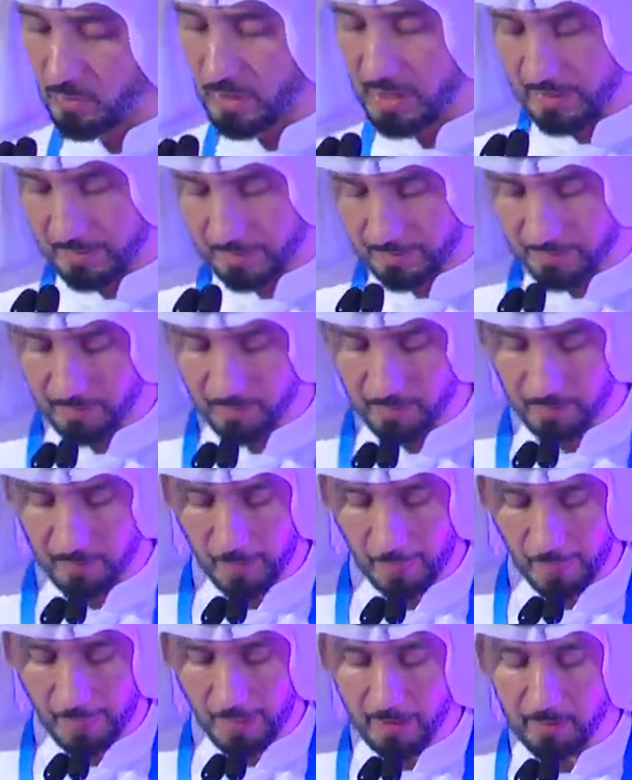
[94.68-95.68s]
well.
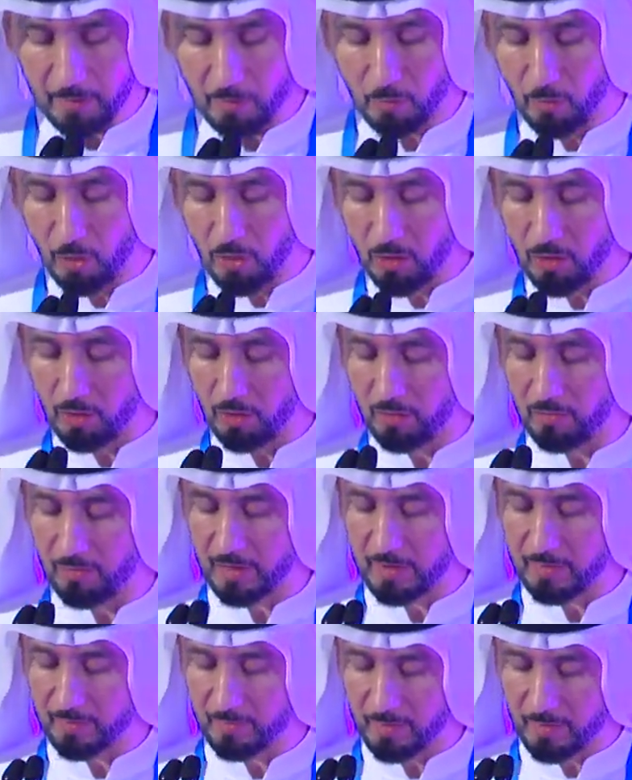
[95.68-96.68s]

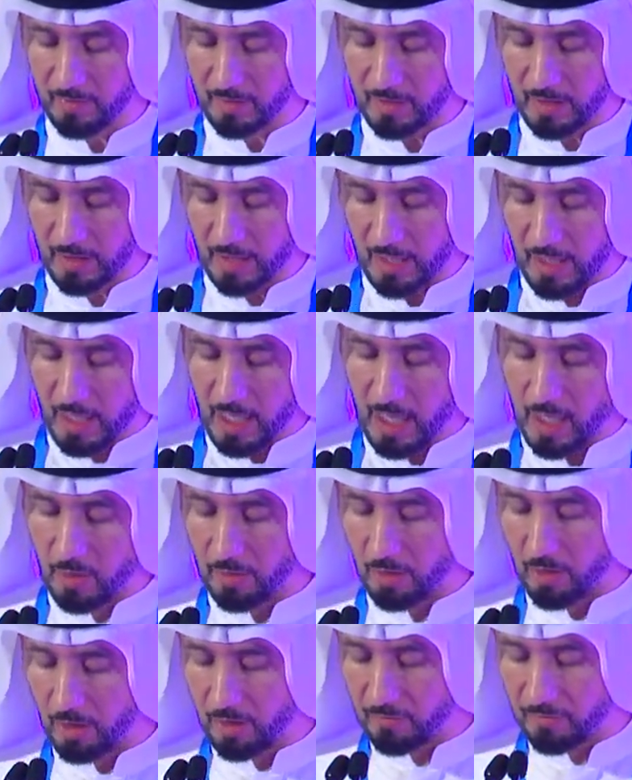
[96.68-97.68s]
Moreover,
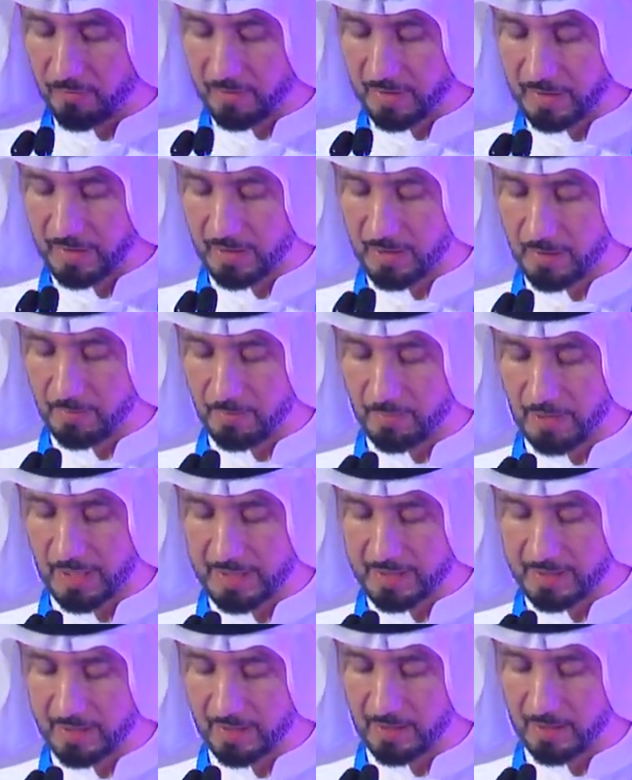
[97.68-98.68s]
our effort in
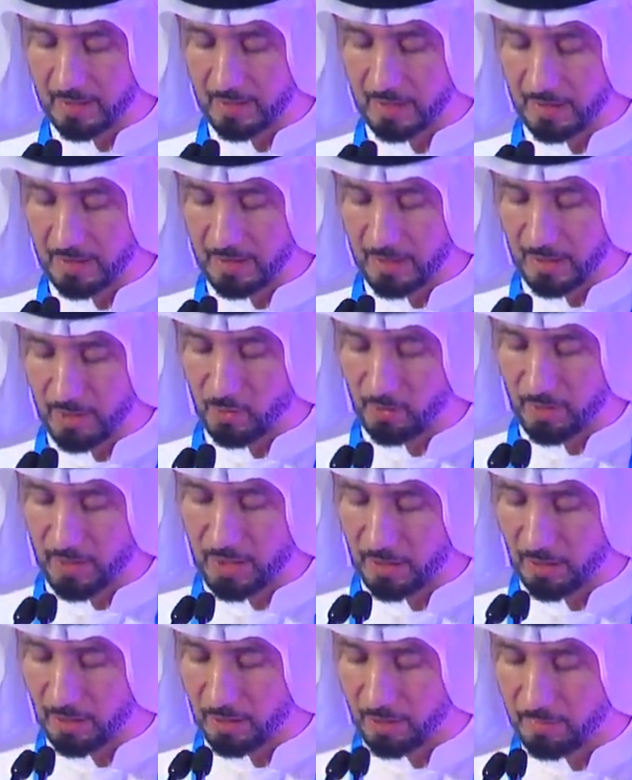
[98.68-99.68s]
embracing the new
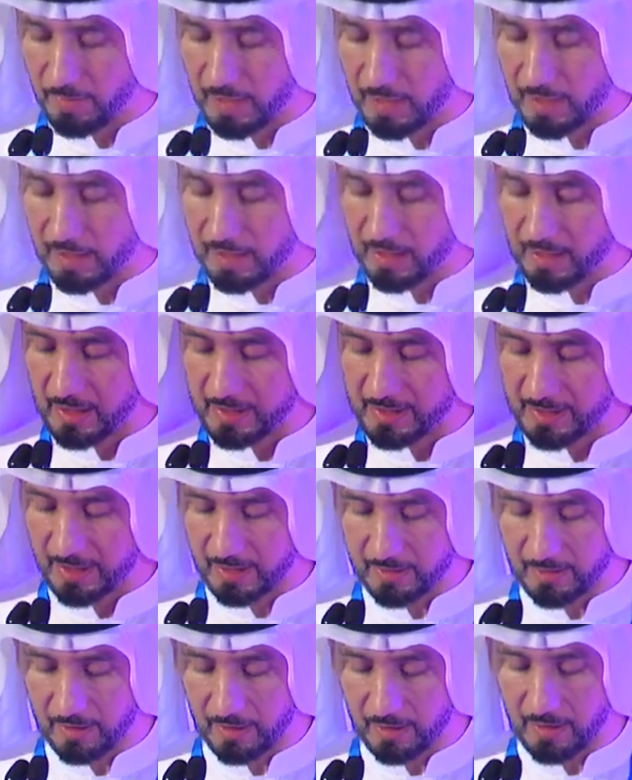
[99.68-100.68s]
economic
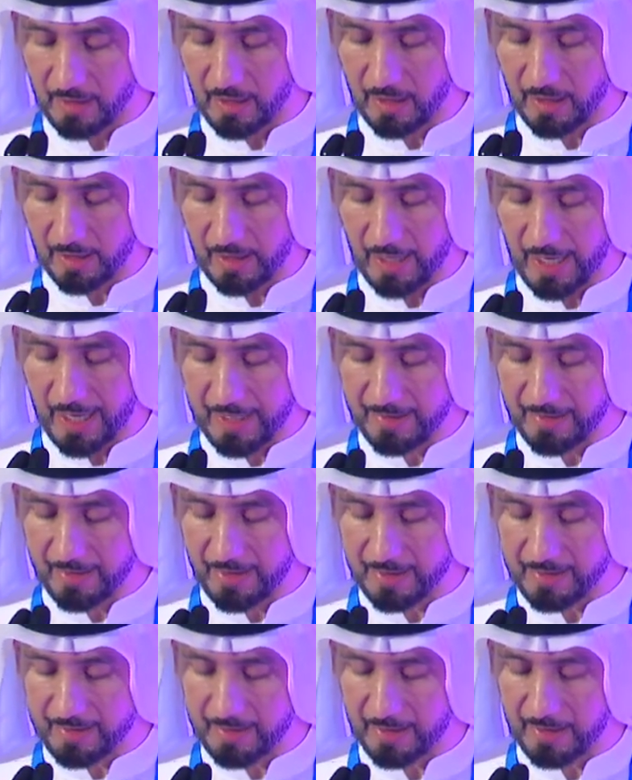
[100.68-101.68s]
sector are
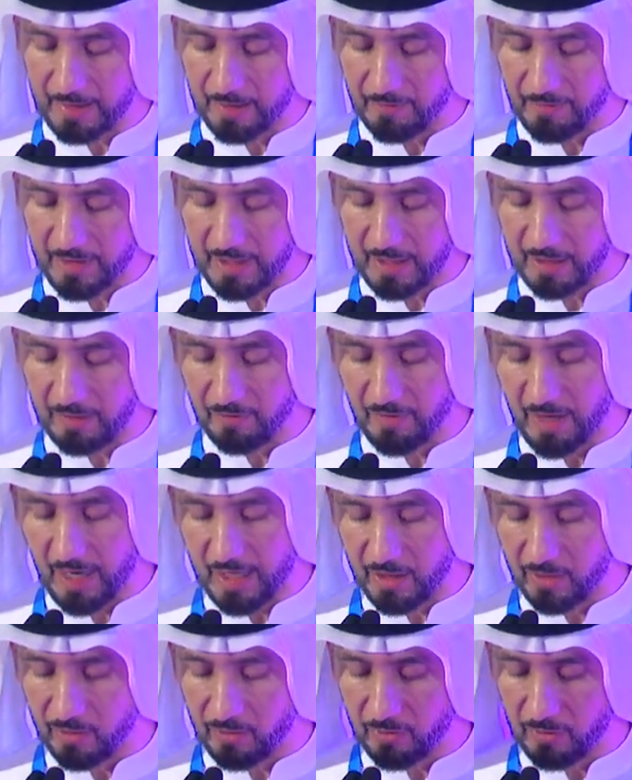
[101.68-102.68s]
adding significant
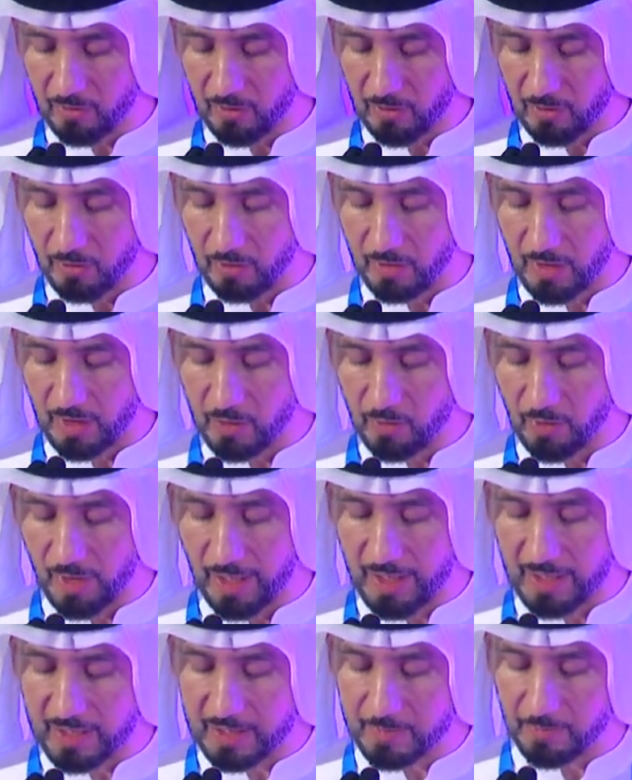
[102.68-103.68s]
value to the
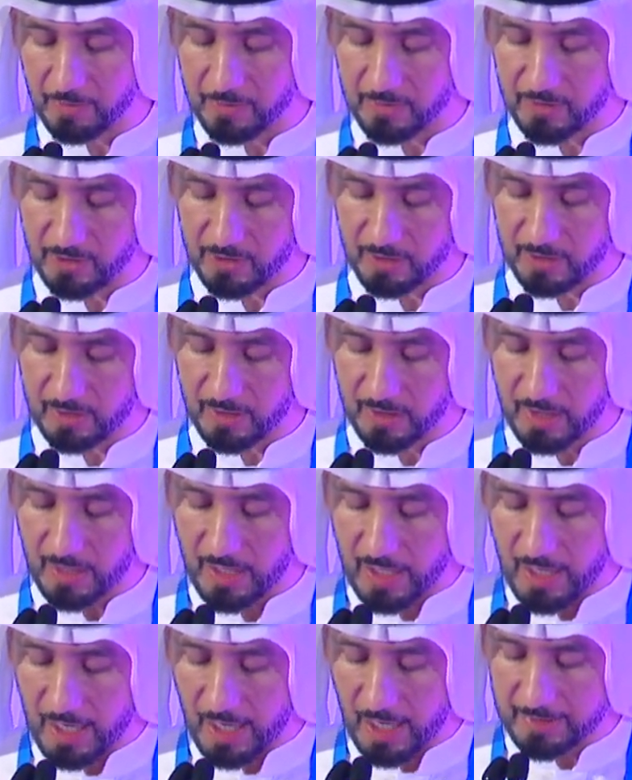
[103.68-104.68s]
UAE's position
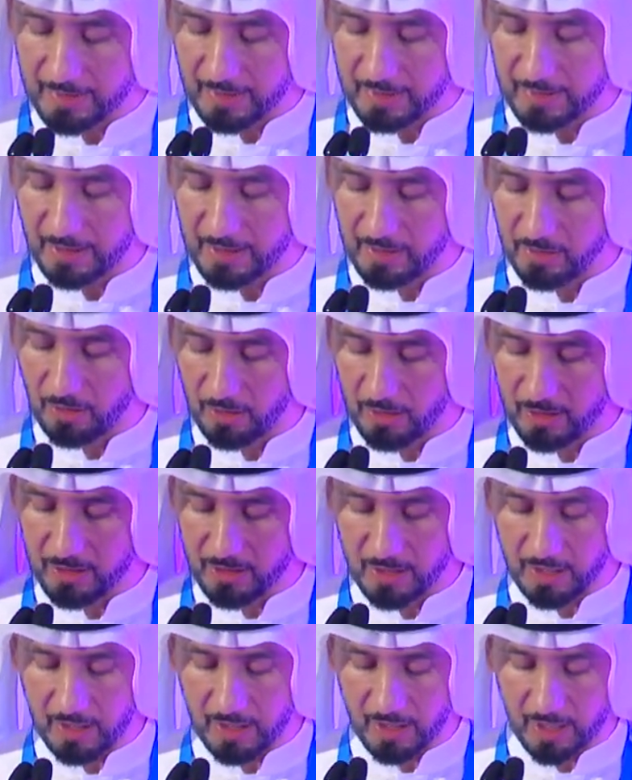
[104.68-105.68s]
as a
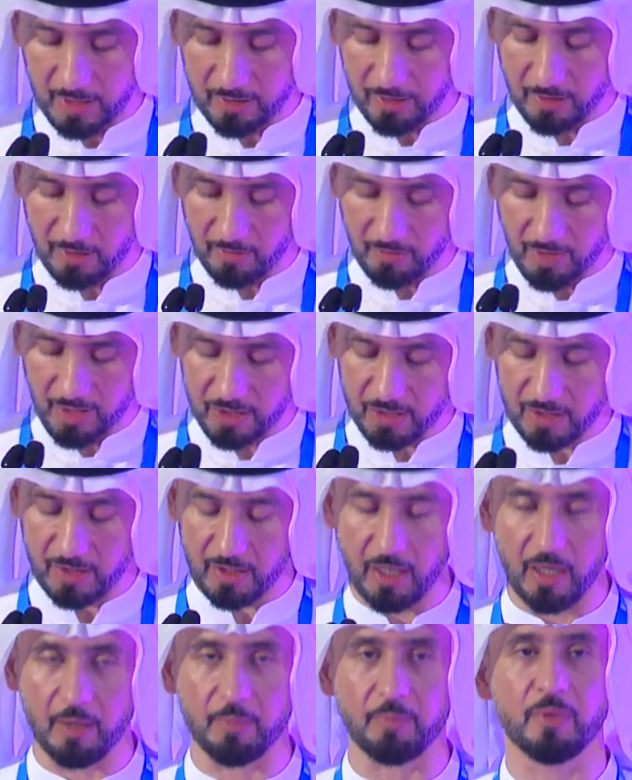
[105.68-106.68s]
technology and
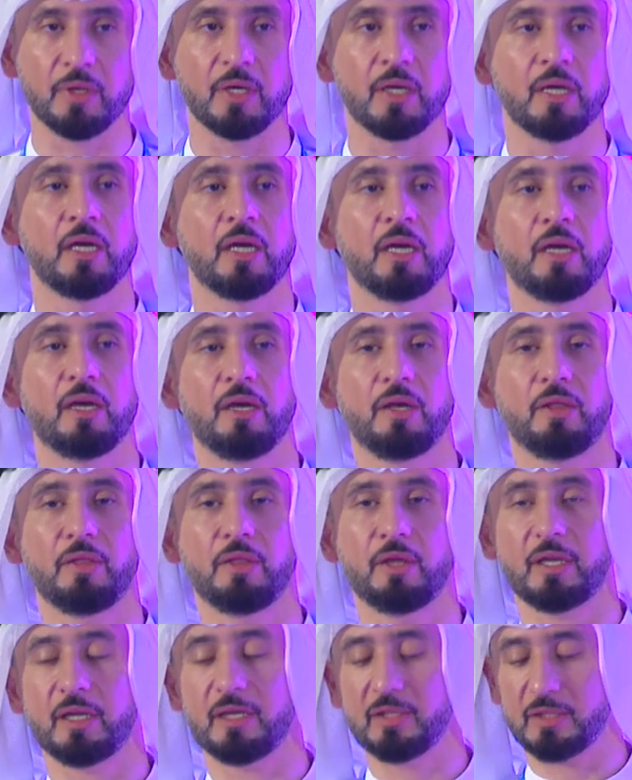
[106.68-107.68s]
innovation hub in
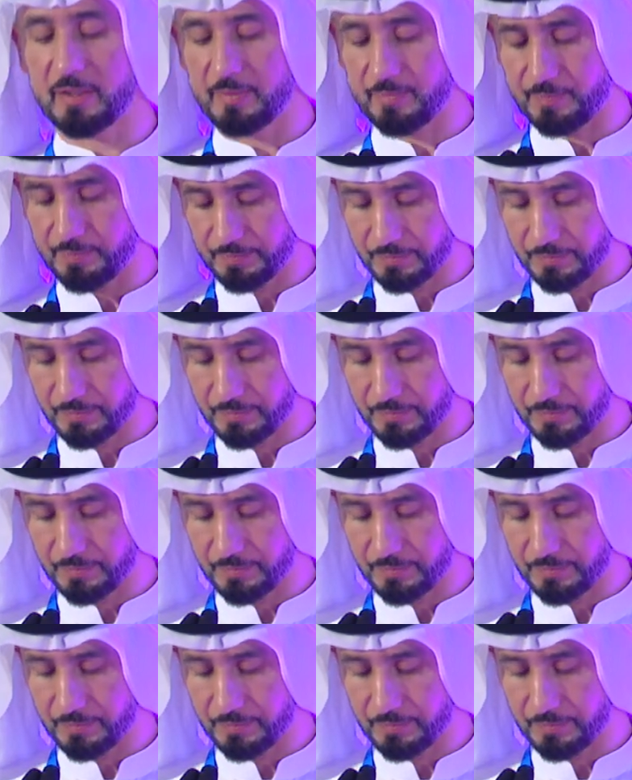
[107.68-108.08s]
the region.